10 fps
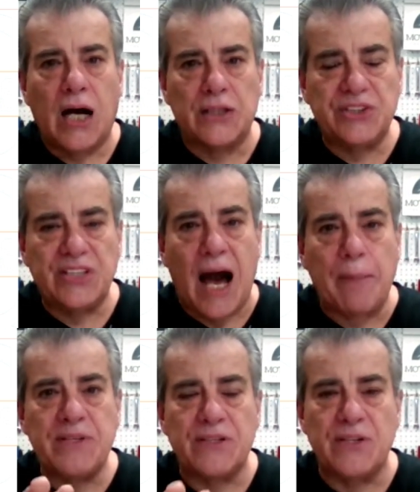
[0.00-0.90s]

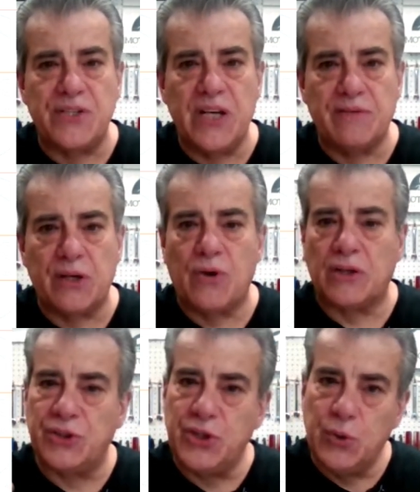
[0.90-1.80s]
stops to see if they're rusty.